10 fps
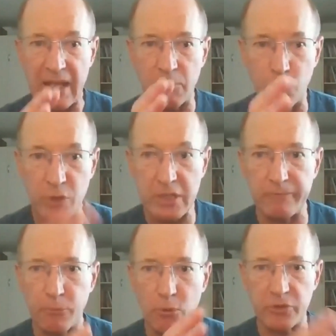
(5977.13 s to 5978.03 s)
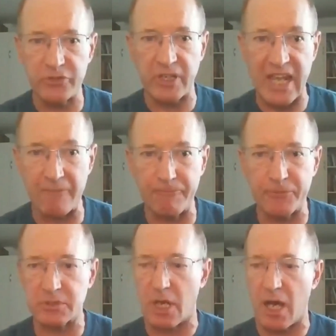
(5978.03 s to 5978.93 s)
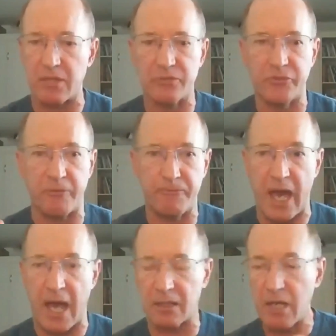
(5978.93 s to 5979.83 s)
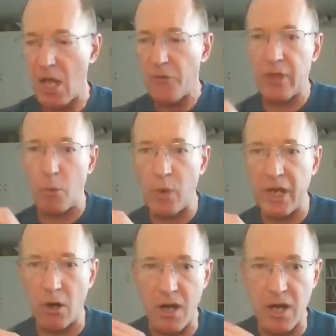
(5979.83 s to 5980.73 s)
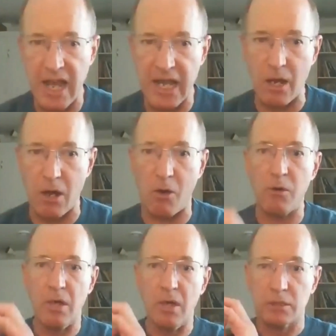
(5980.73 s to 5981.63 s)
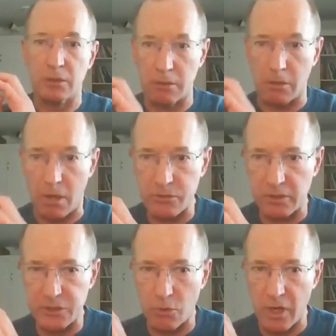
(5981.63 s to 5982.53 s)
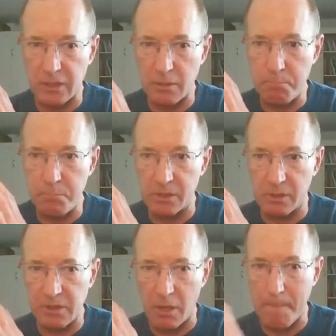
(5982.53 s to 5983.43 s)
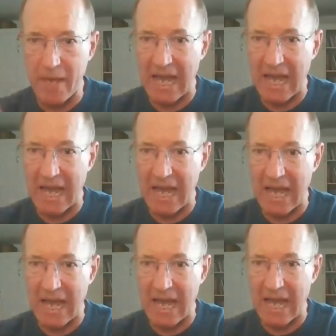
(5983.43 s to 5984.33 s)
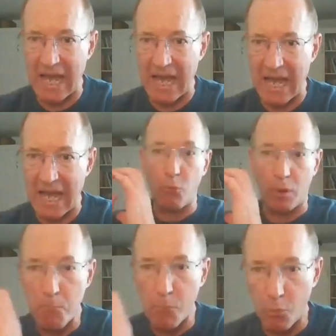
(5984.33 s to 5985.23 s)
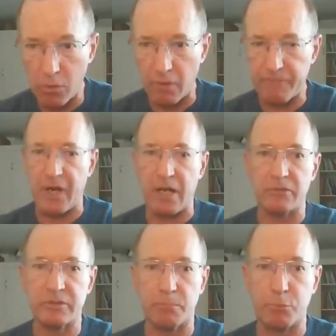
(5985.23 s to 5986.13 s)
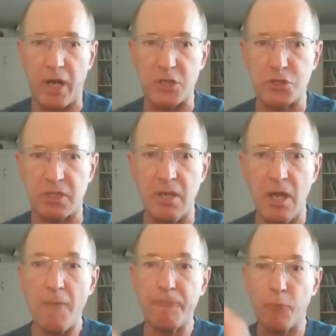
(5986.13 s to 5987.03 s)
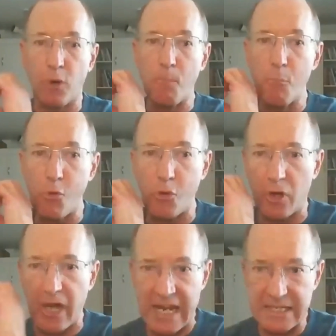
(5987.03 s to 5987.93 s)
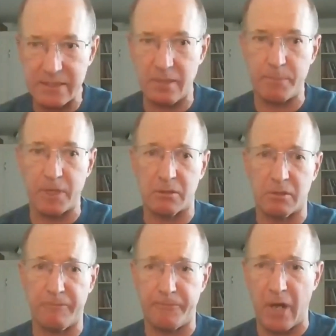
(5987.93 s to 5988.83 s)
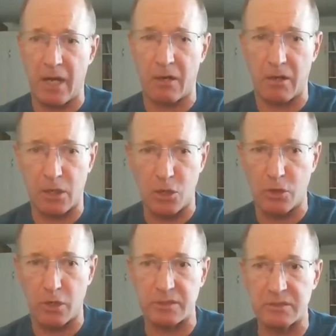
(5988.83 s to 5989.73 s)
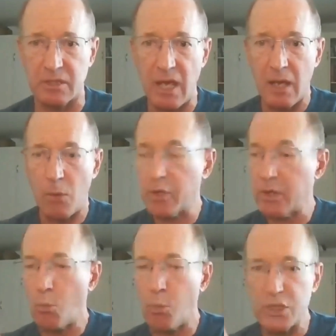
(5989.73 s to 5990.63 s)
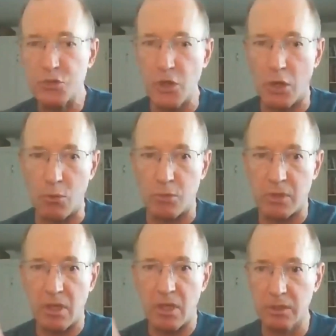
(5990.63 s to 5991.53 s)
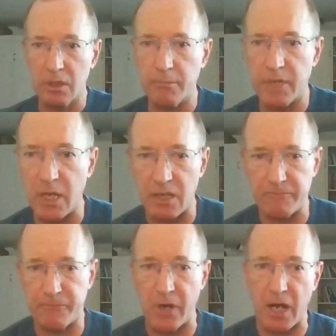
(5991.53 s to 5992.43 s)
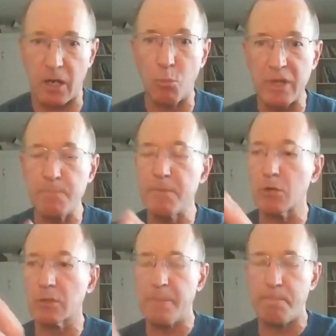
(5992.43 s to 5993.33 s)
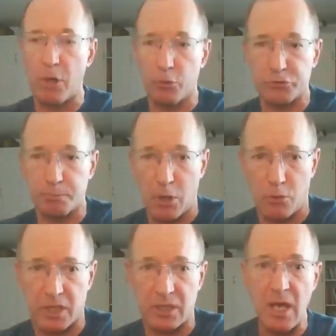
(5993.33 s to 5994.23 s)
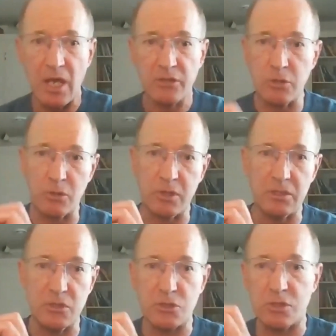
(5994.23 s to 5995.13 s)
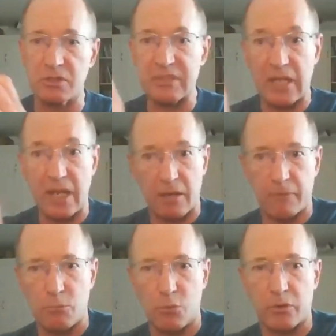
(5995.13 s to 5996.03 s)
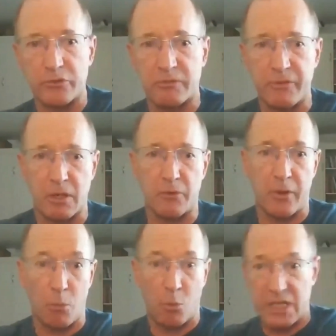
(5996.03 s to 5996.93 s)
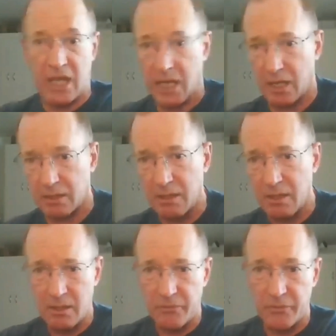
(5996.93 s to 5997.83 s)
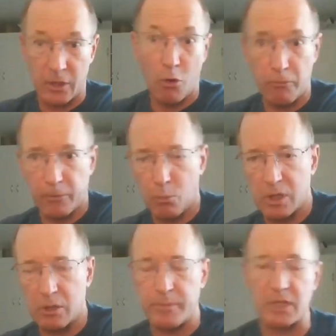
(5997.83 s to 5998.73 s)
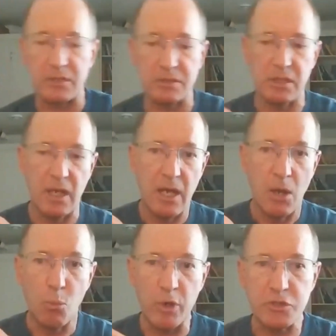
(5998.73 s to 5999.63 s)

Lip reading: reinforce and emphasize the fact that we are now largely trying to build capacity for more fire suppression, for more atypical fire occurrence. We don't eliminate fire, we merely postpone it to conditions ever more severe that overwhelm us, which